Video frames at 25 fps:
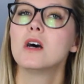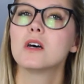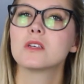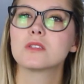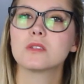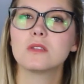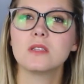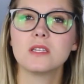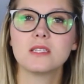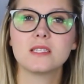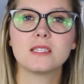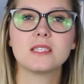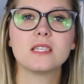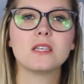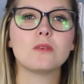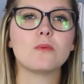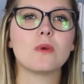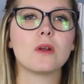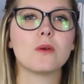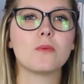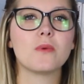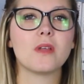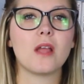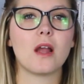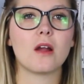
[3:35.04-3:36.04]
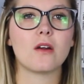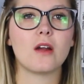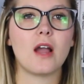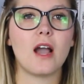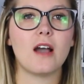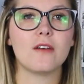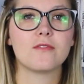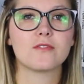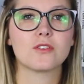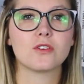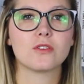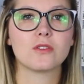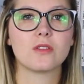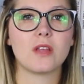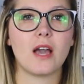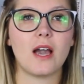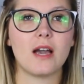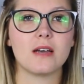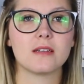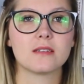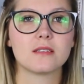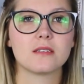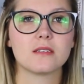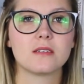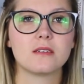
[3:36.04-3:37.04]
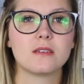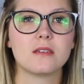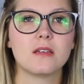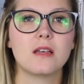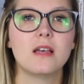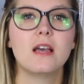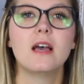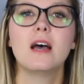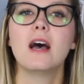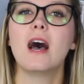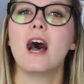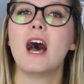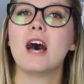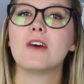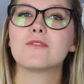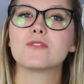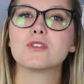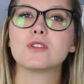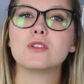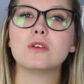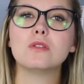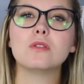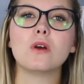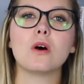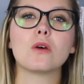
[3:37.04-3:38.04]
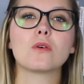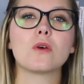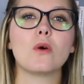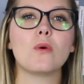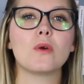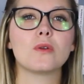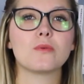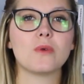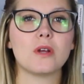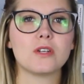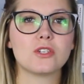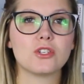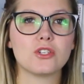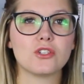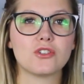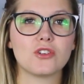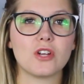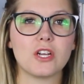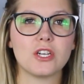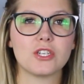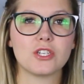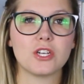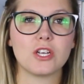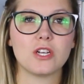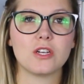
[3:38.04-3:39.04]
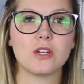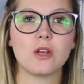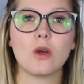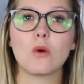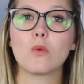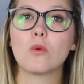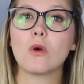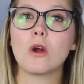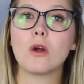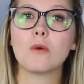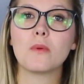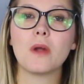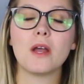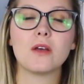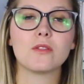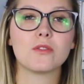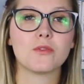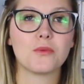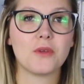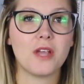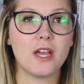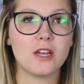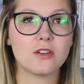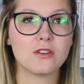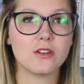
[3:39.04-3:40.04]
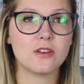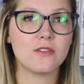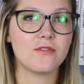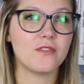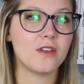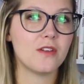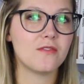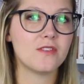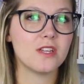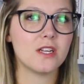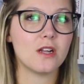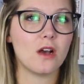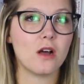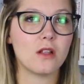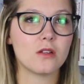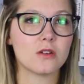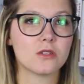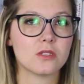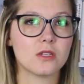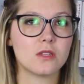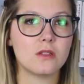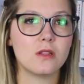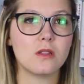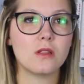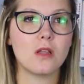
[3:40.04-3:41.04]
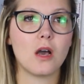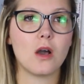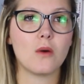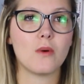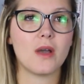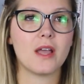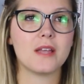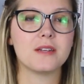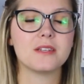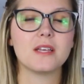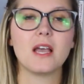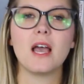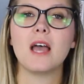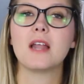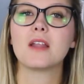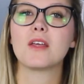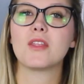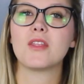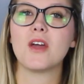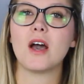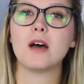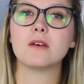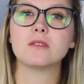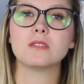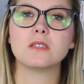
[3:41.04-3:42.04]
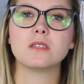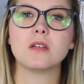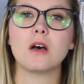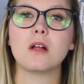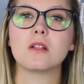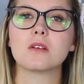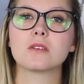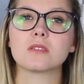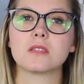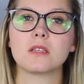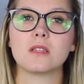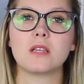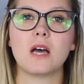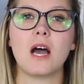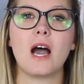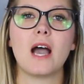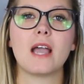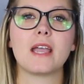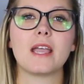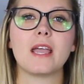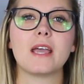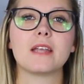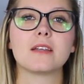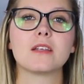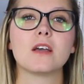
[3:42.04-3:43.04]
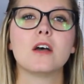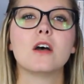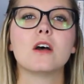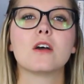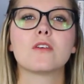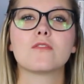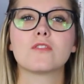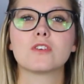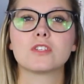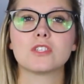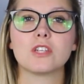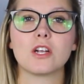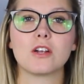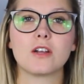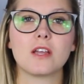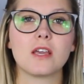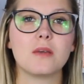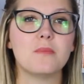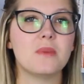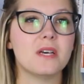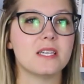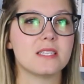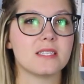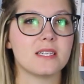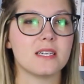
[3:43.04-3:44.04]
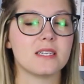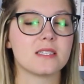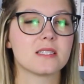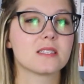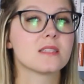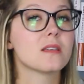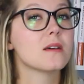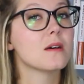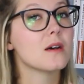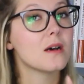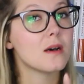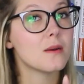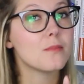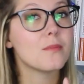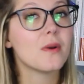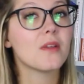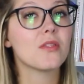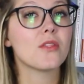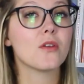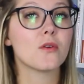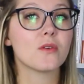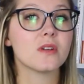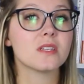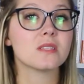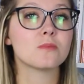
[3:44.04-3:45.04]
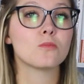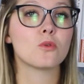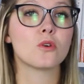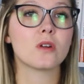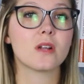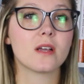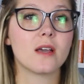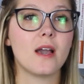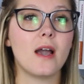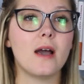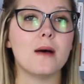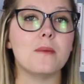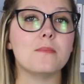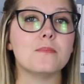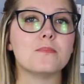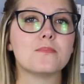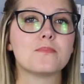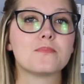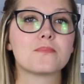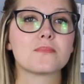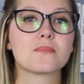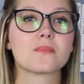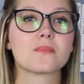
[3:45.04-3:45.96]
So let's see where we are after that. After the logo and registration, we're around $350 on the low end and $1,000 on the high end for starting a business, but there is more to come.